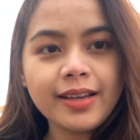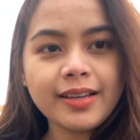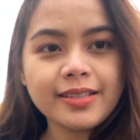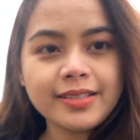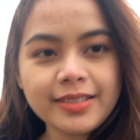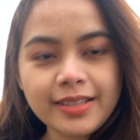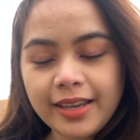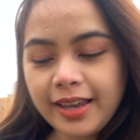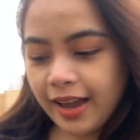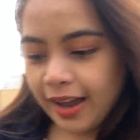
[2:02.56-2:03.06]

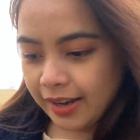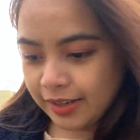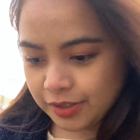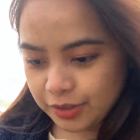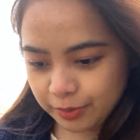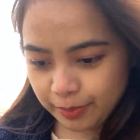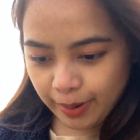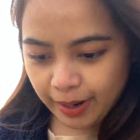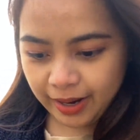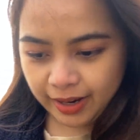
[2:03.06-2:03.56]
Say hi to
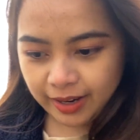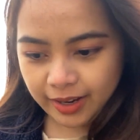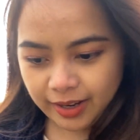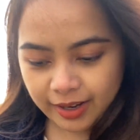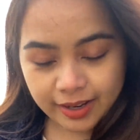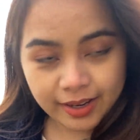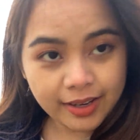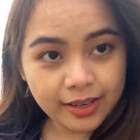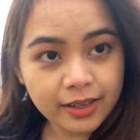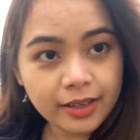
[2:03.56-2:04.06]
my
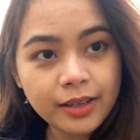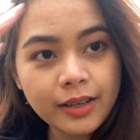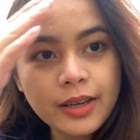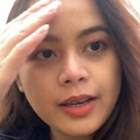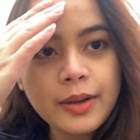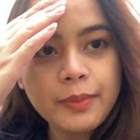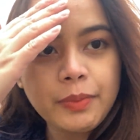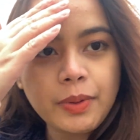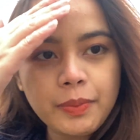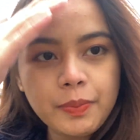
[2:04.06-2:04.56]

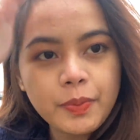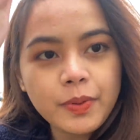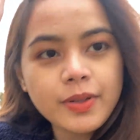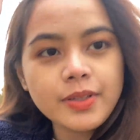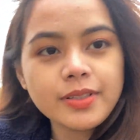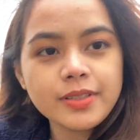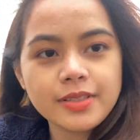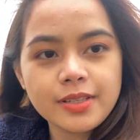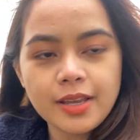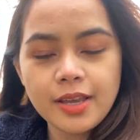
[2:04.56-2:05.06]

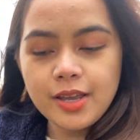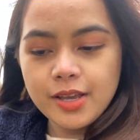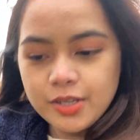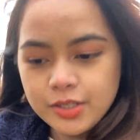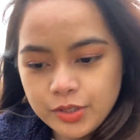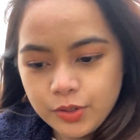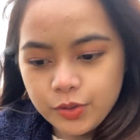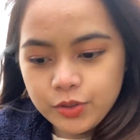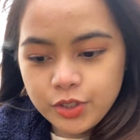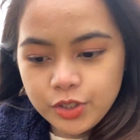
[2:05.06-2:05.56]
pimples.
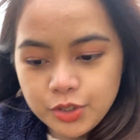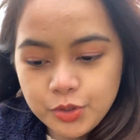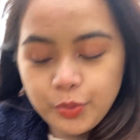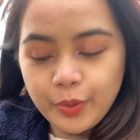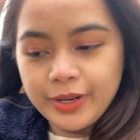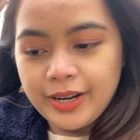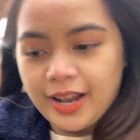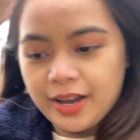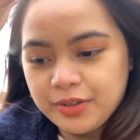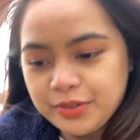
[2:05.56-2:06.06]
So I just went
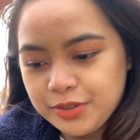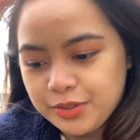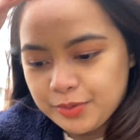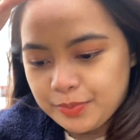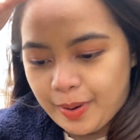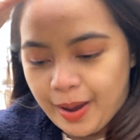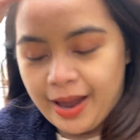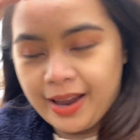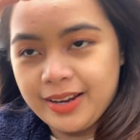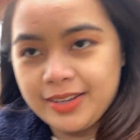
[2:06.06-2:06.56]
out to
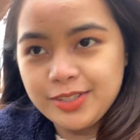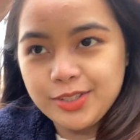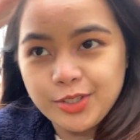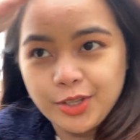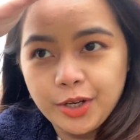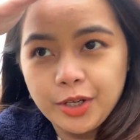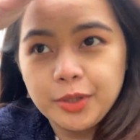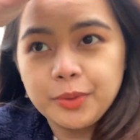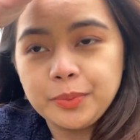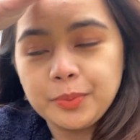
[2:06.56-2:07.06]
buy
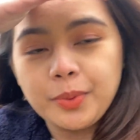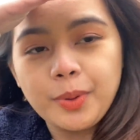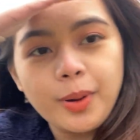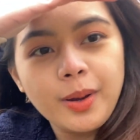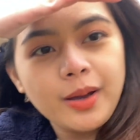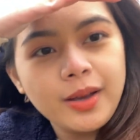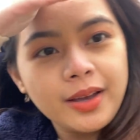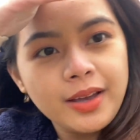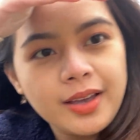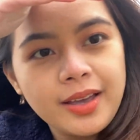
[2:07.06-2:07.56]
some
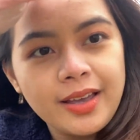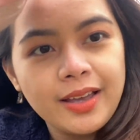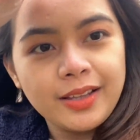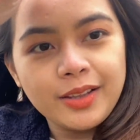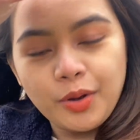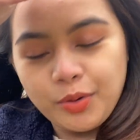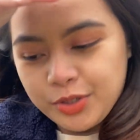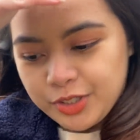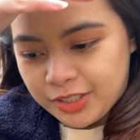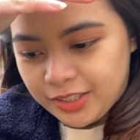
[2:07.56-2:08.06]

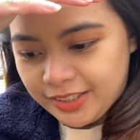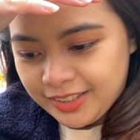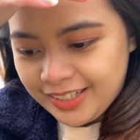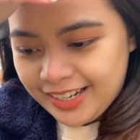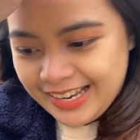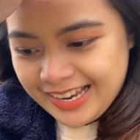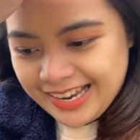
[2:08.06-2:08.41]
lotion